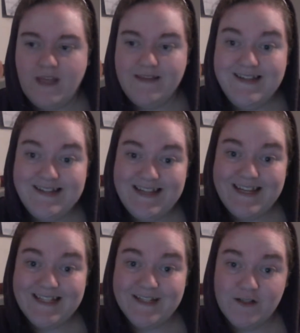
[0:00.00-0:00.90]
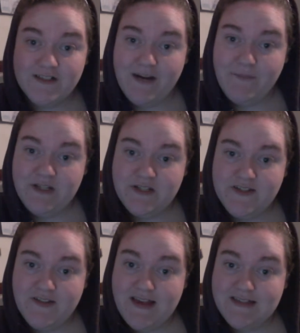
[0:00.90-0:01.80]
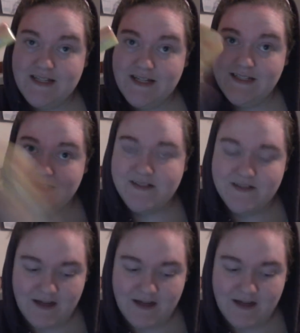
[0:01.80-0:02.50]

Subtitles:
This tin is not damaged, so that's nice.